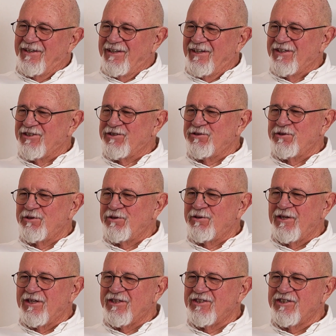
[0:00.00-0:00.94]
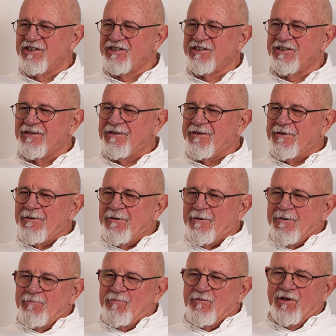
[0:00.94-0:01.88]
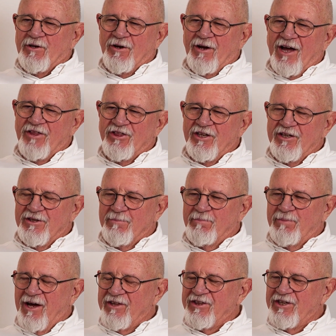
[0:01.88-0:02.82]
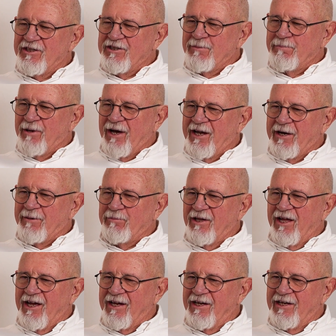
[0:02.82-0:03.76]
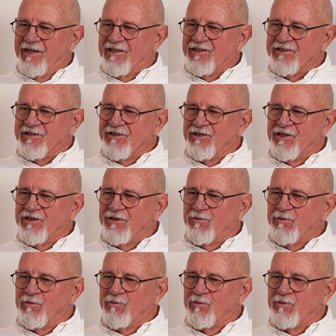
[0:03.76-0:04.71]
It's true. It's just, I think the bottom line is that